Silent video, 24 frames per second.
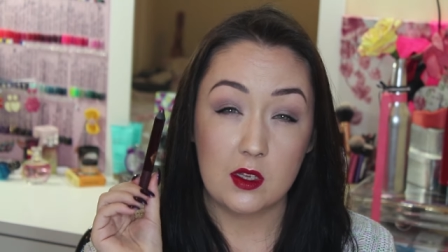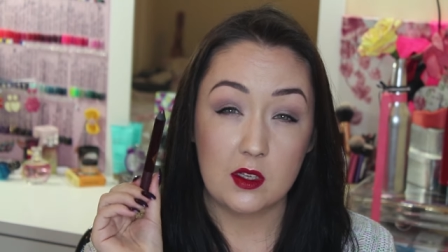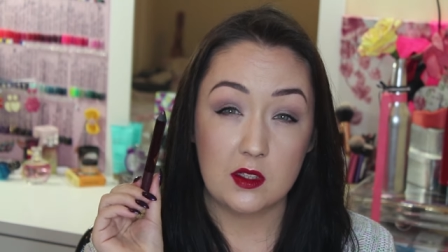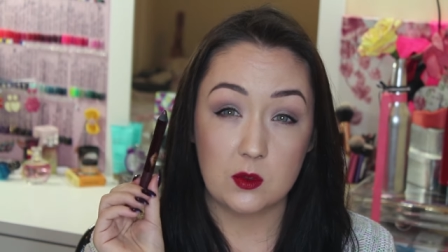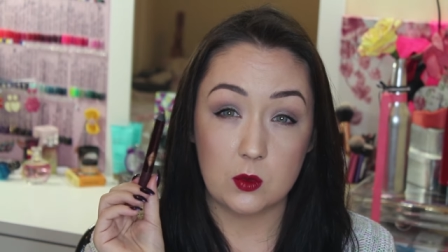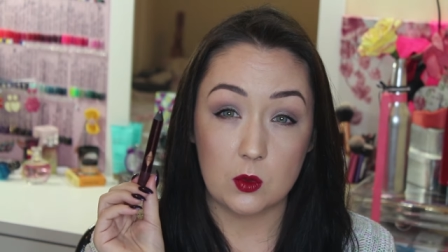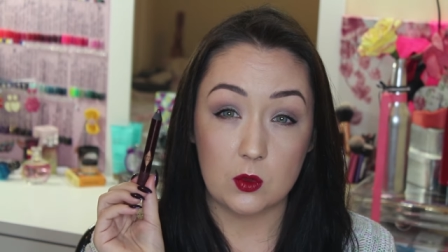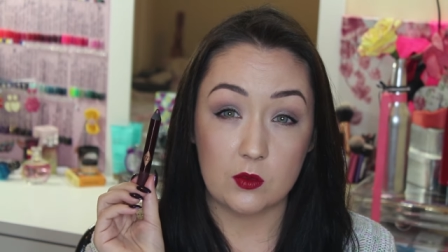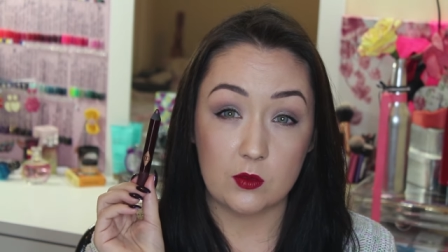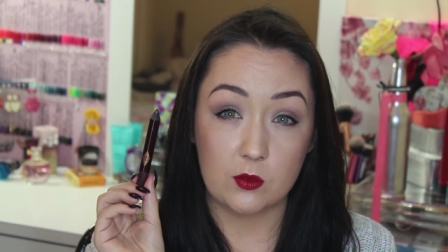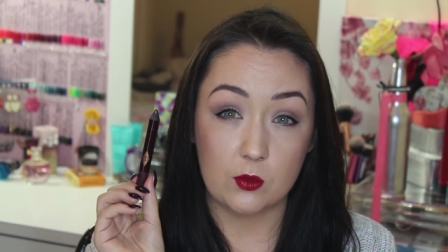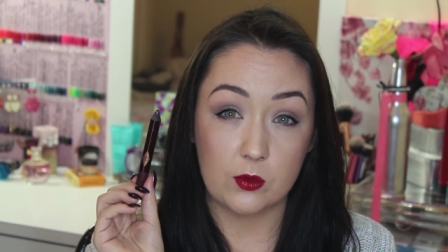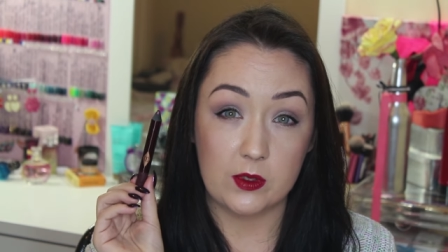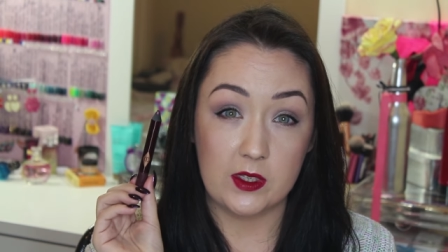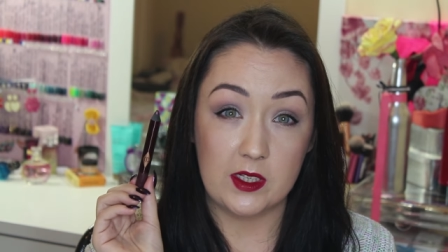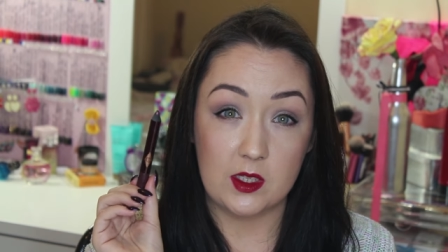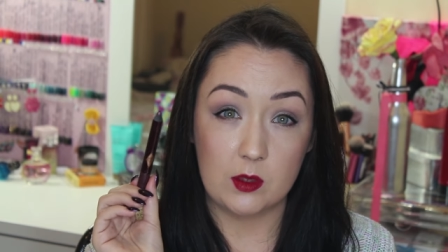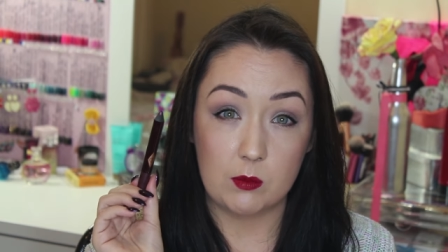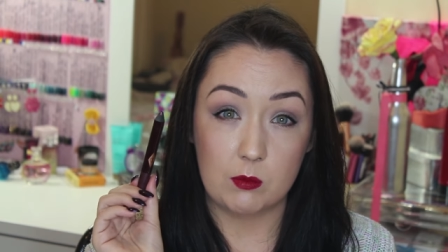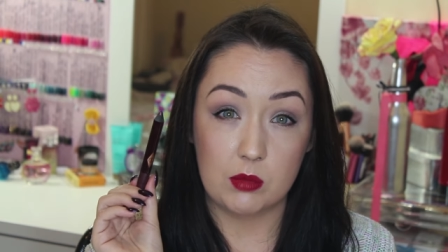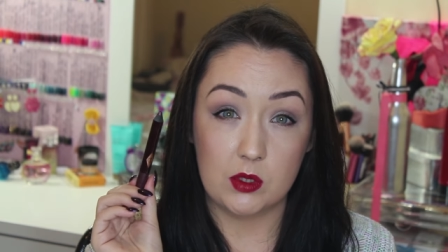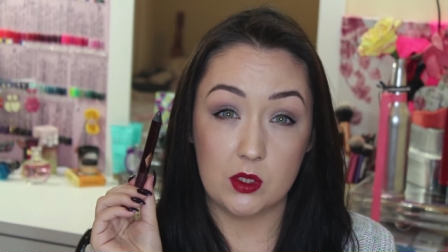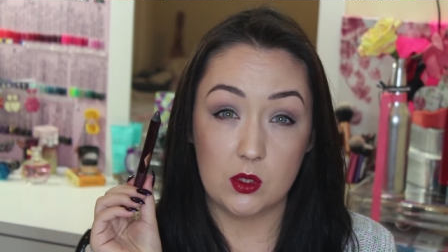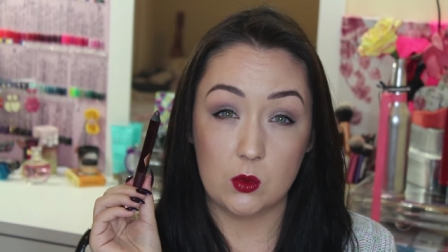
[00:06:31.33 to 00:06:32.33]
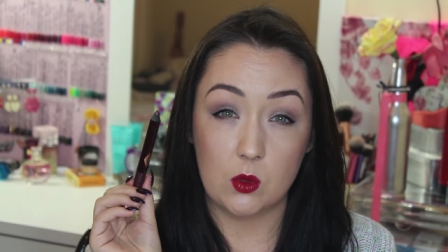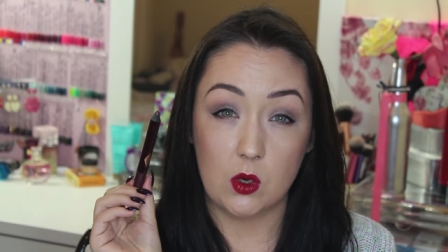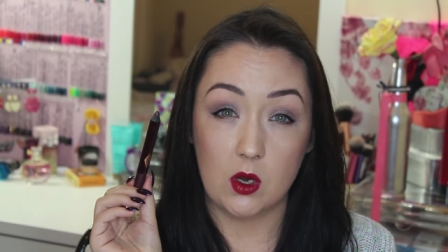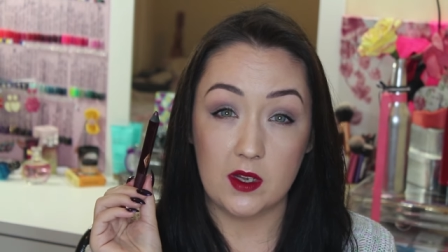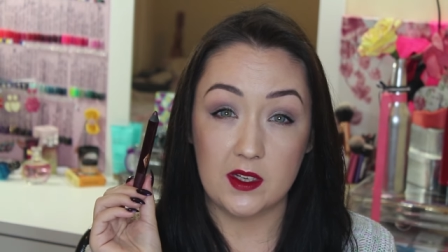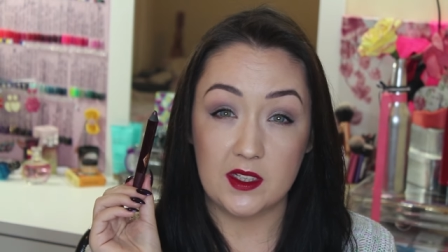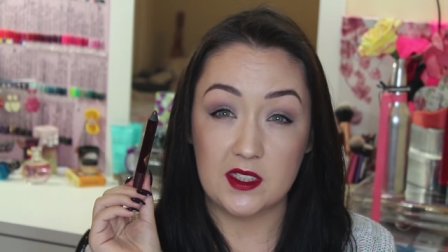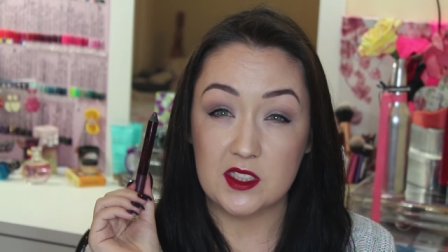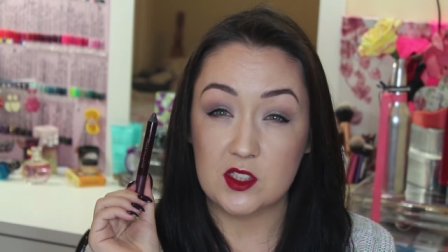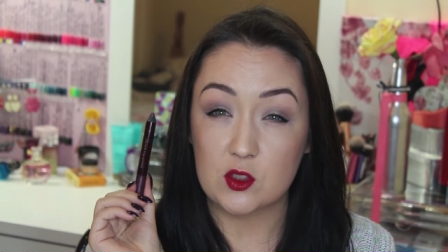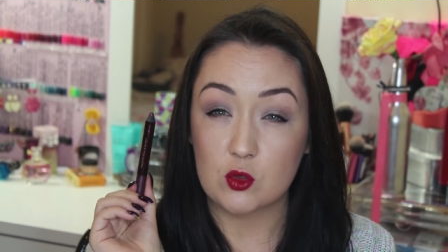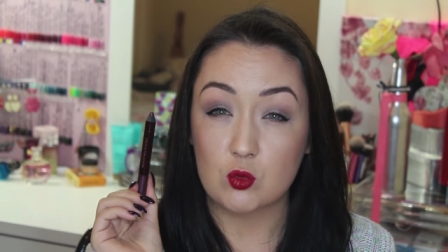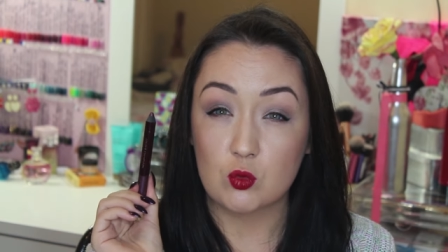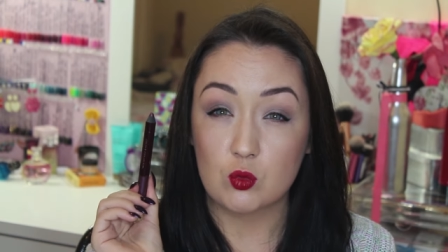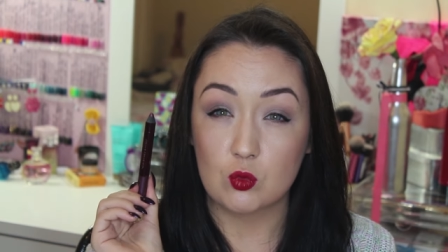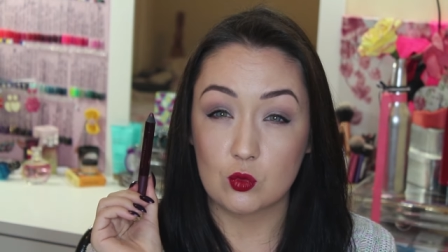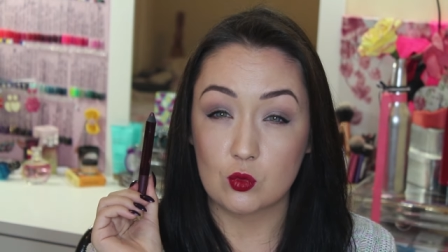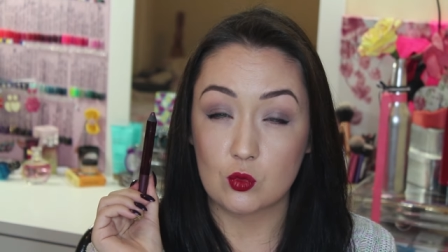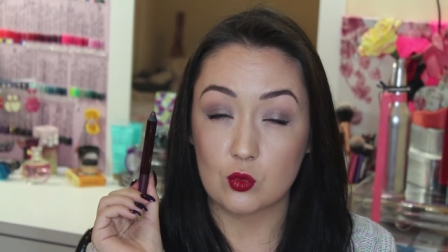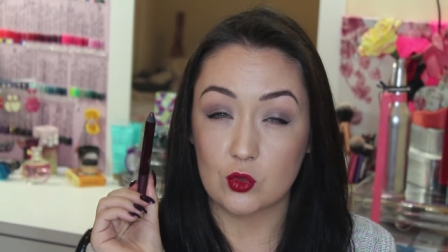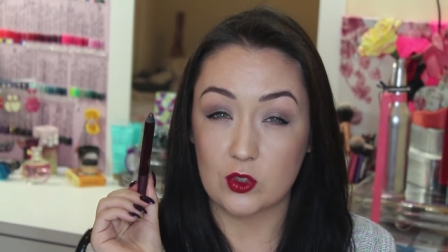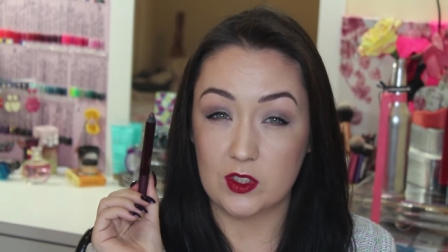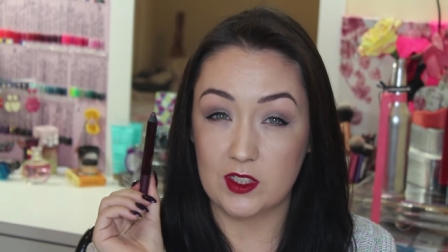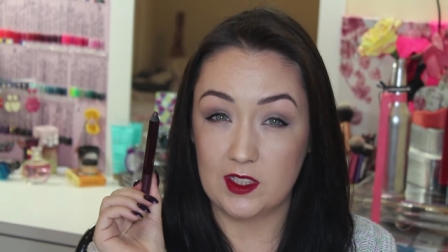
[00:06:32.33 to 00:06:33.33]
sort of green and blue eyes to
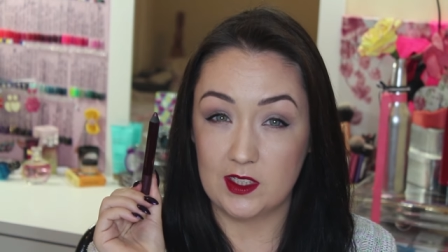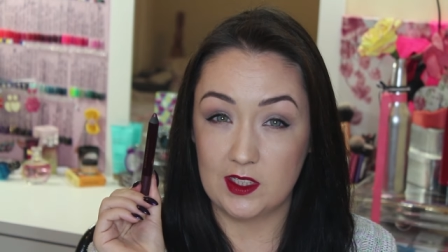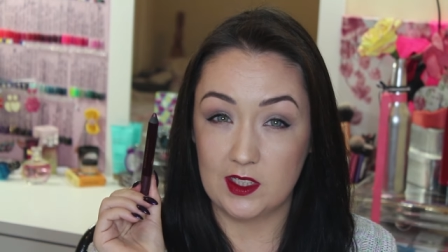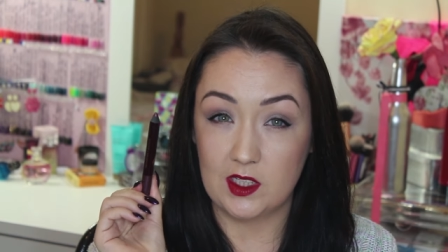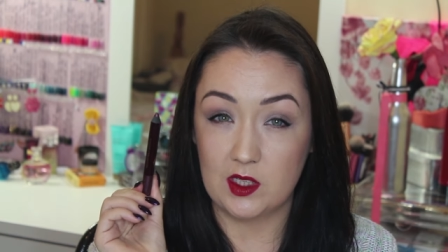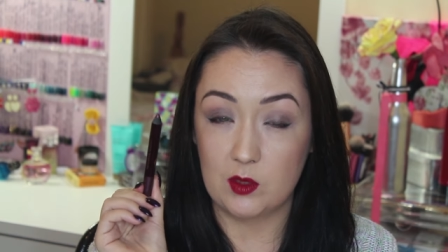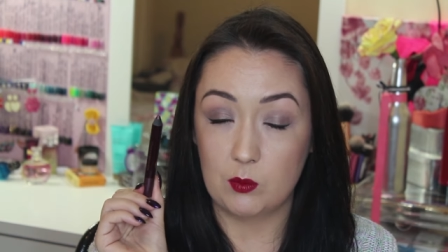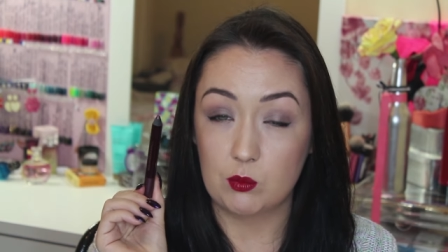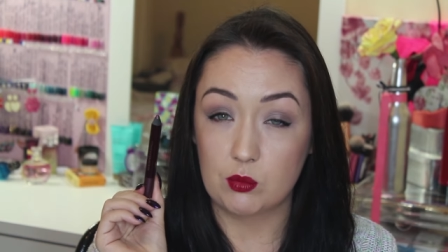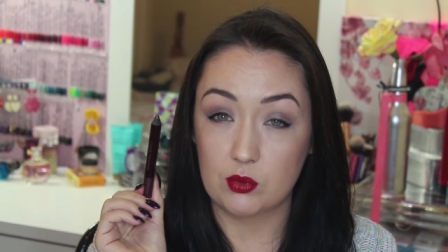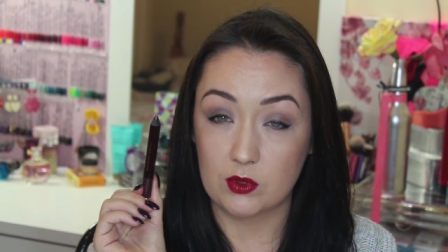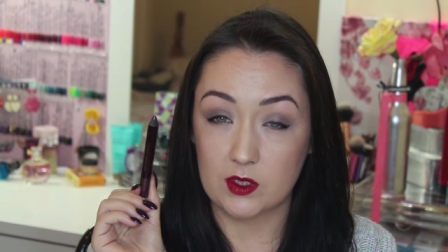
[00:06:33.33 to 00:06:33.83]
really